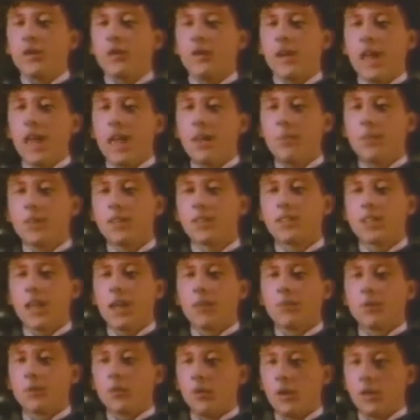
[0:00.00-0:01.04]
Your name is
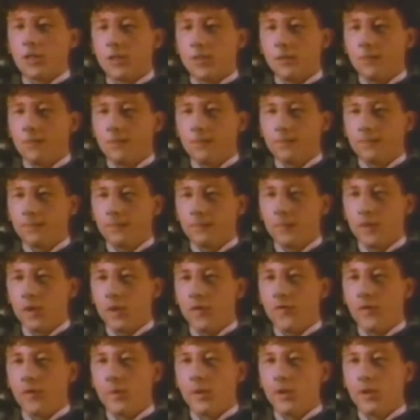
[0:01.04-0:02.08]
James Watson.
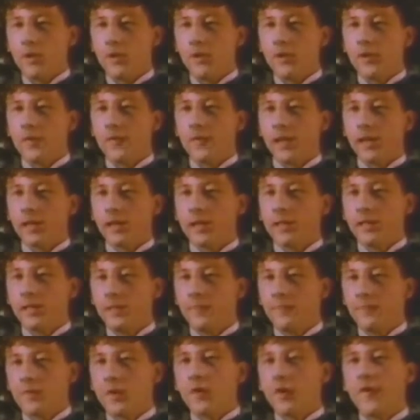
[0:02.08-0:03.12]
You're from the north of England.